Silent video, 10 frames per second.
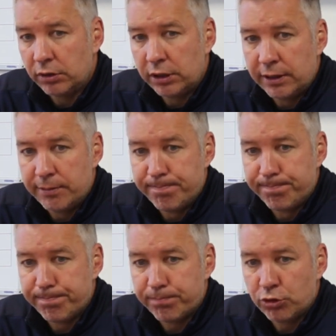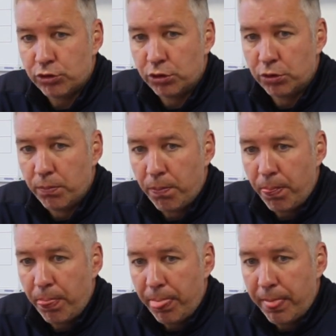Um, so
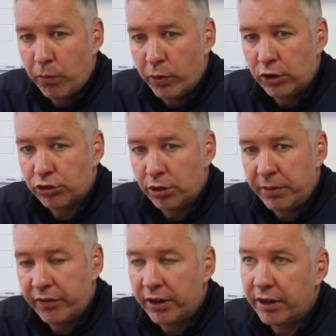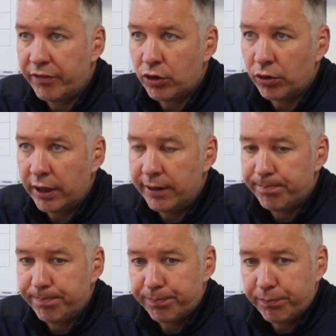we know it's going to be a very difficult game,